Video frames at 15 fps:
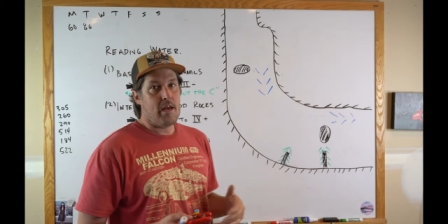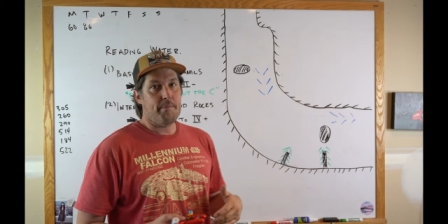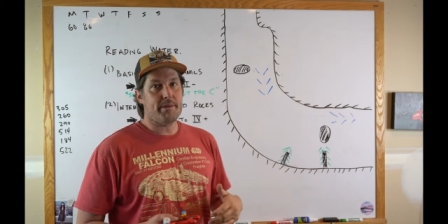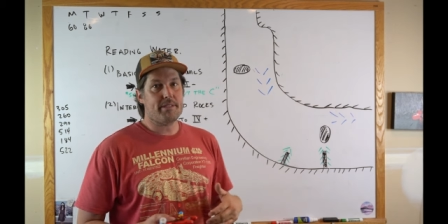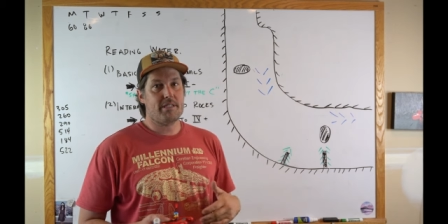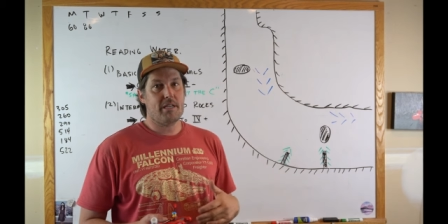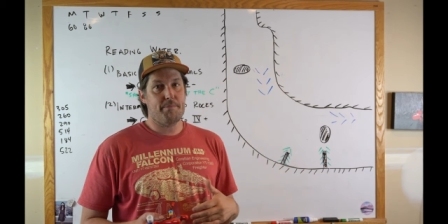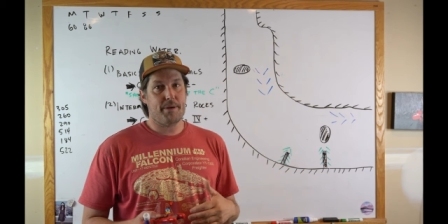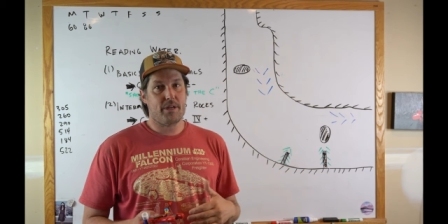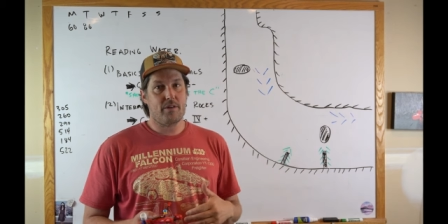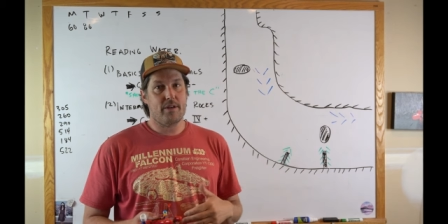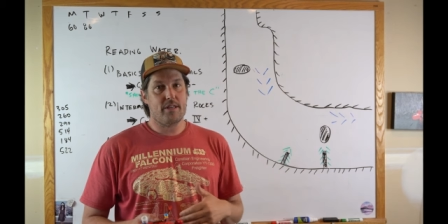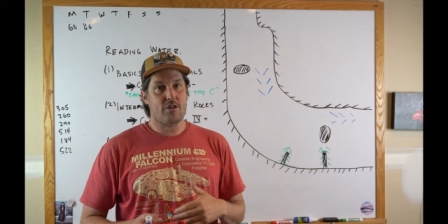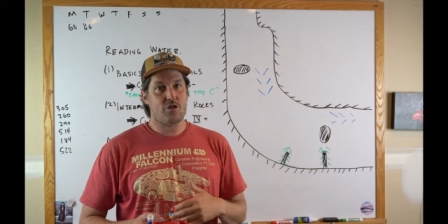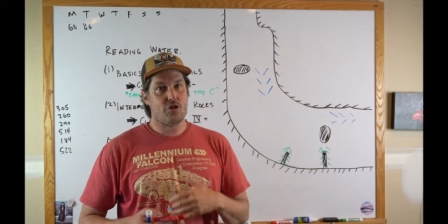but
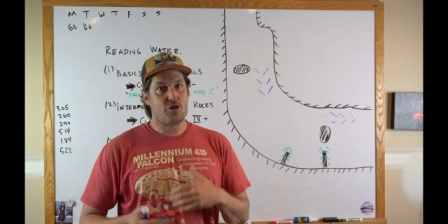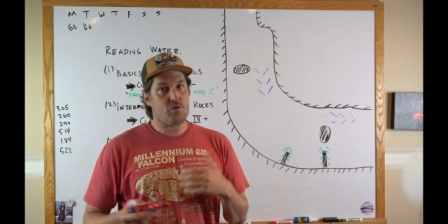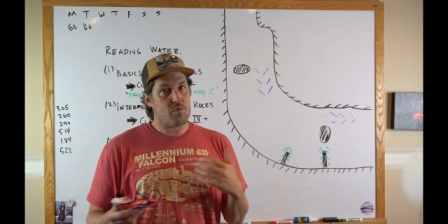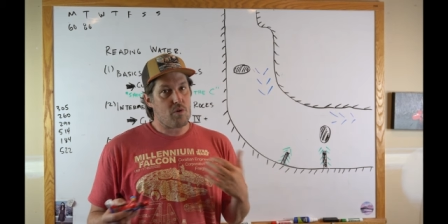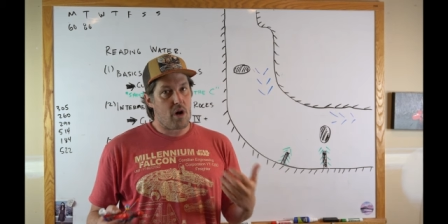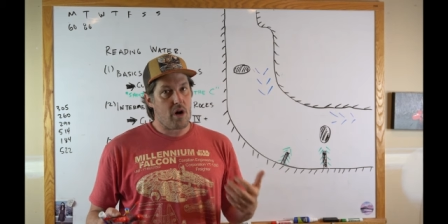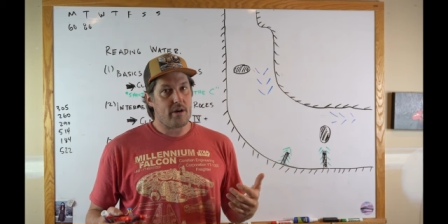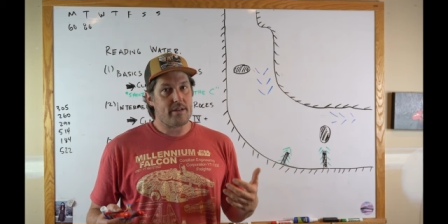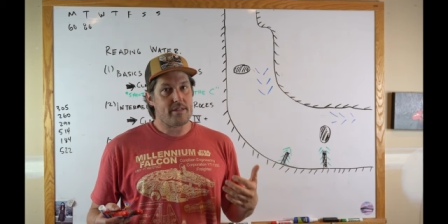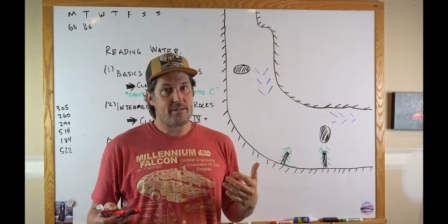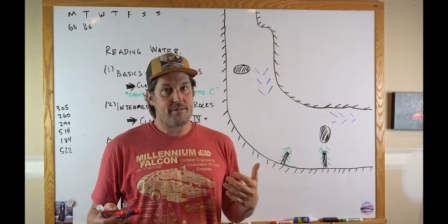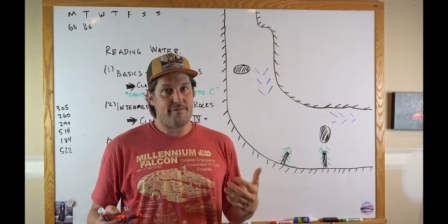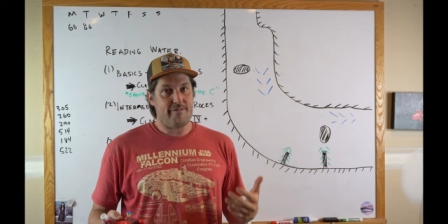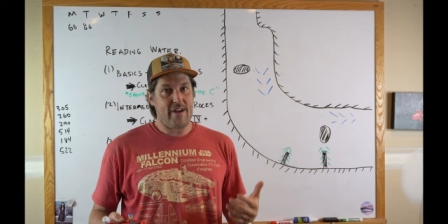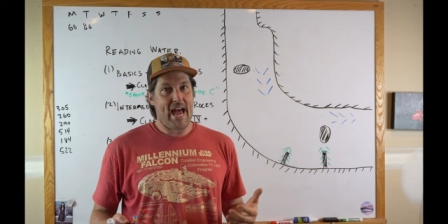typically the
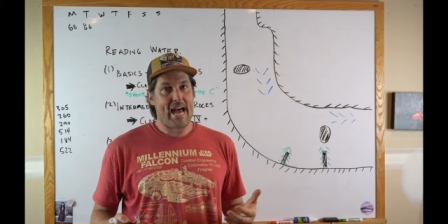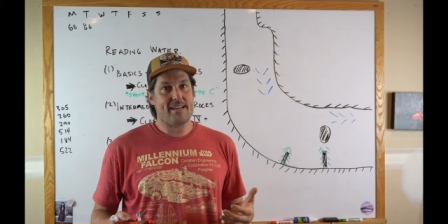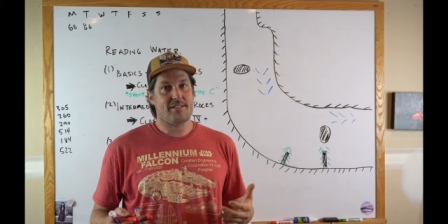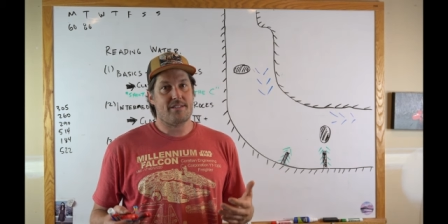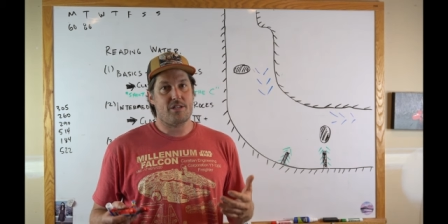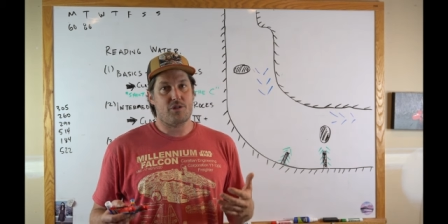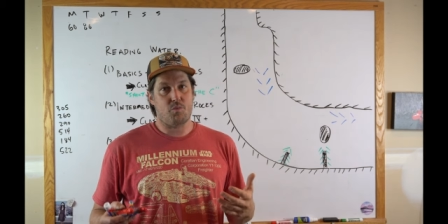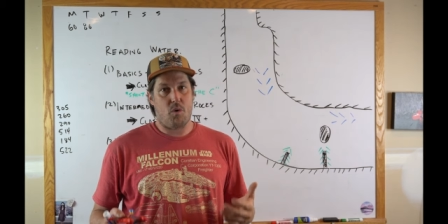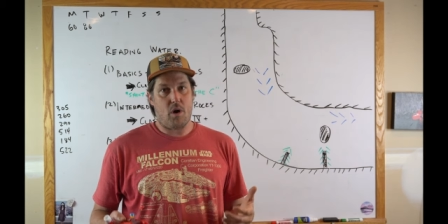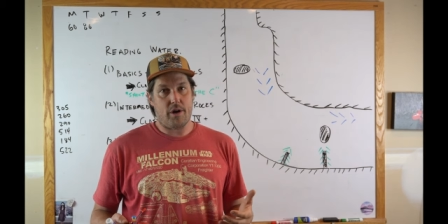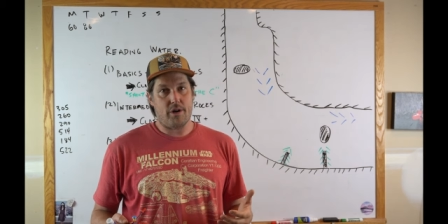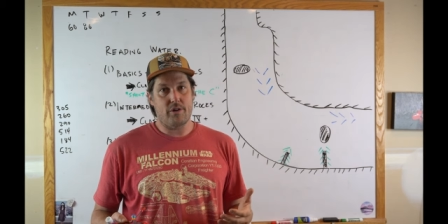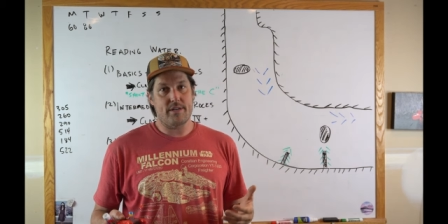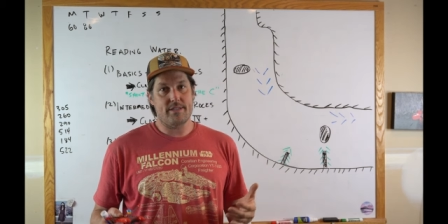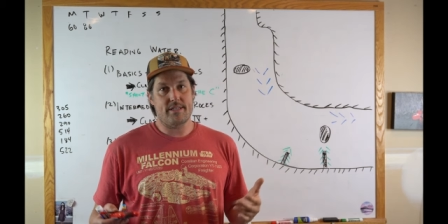strongest, fastest
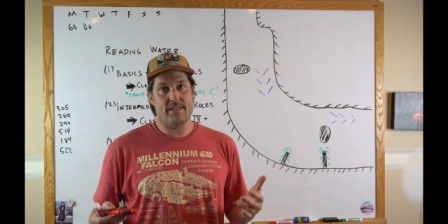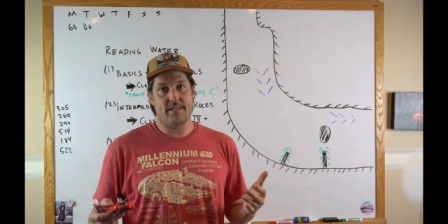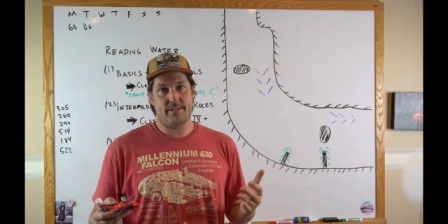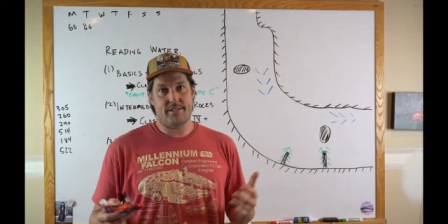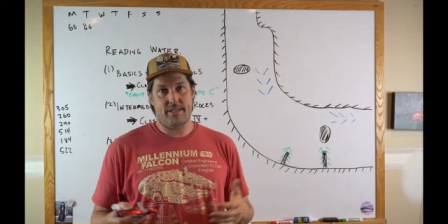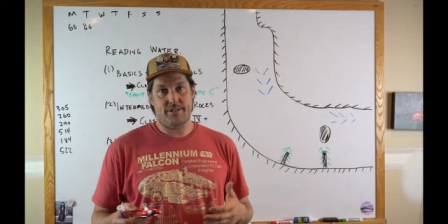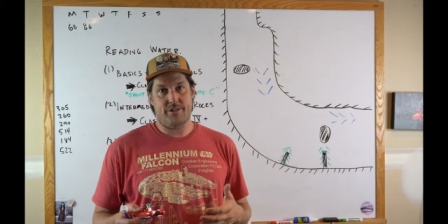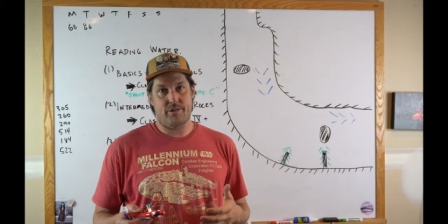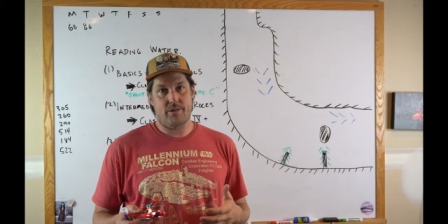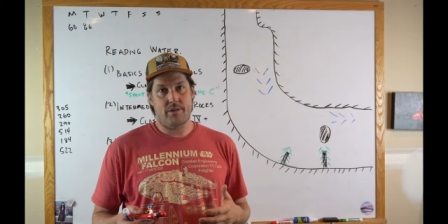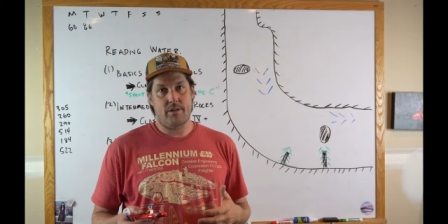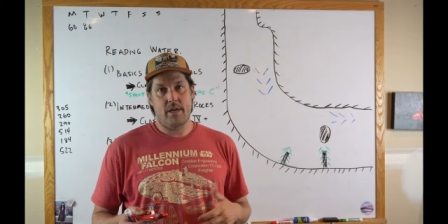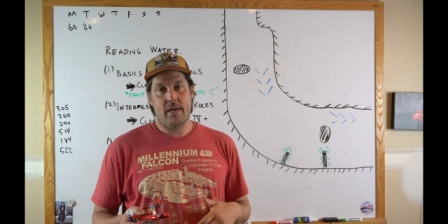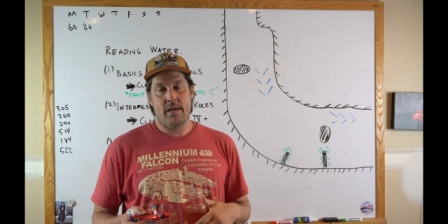water is in the center.